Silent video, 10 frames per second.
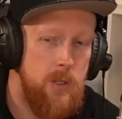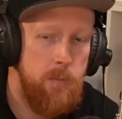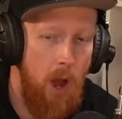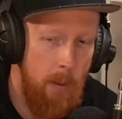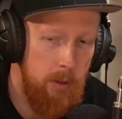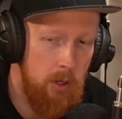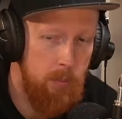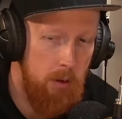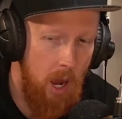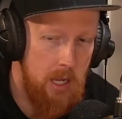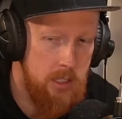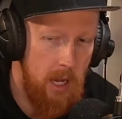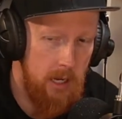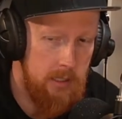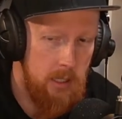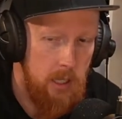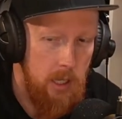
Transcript: popular project